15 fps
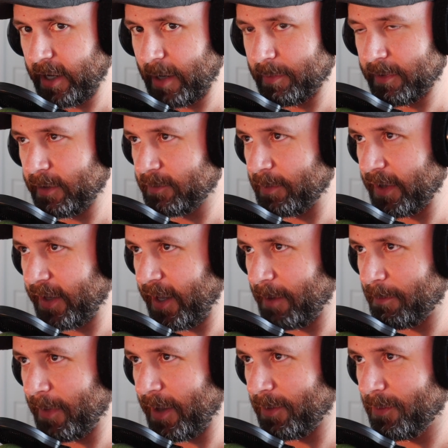happy if my
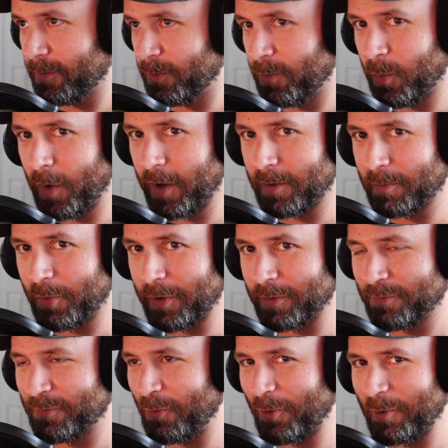game made
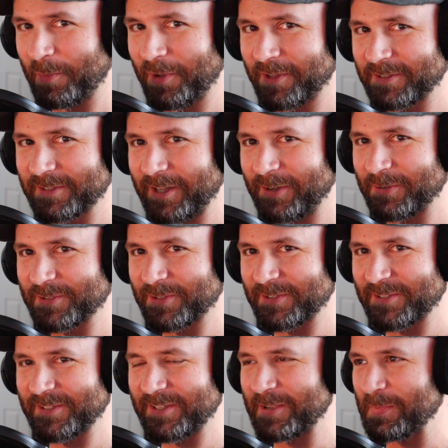$1.4 million on
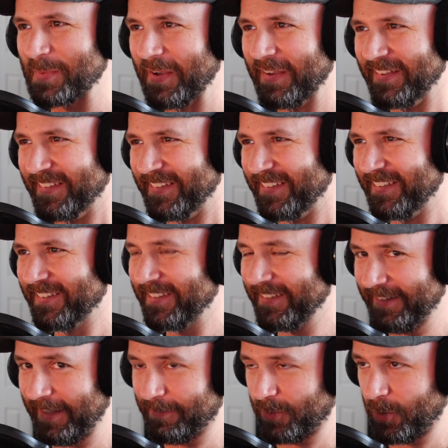Steam.
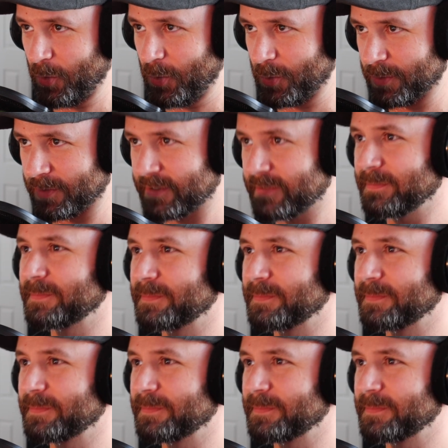Life goals.